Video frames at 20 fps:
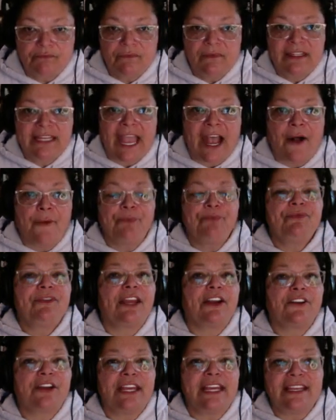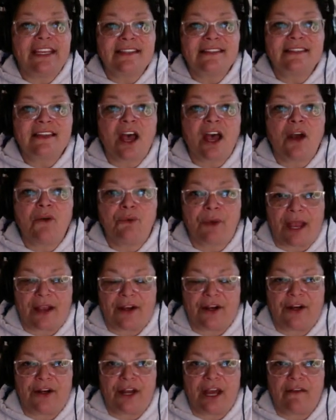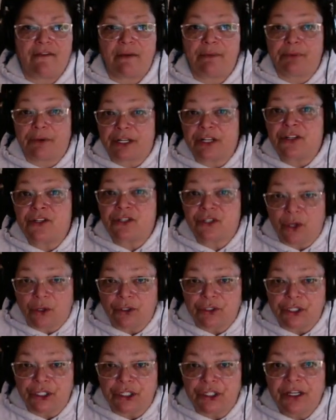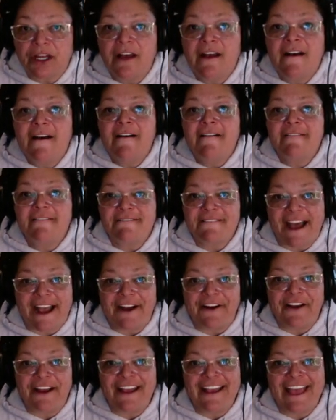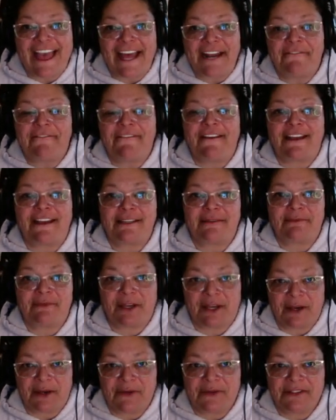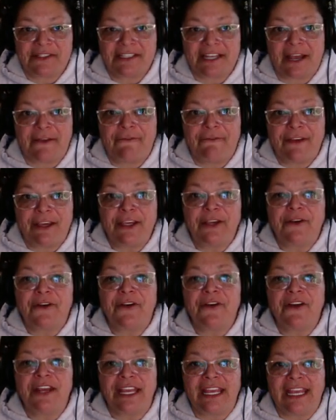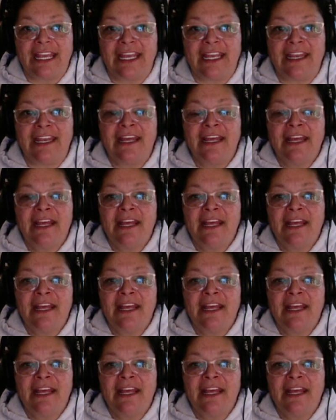Now, there is a record of a British soldier firing at a phantom ghost, a figure in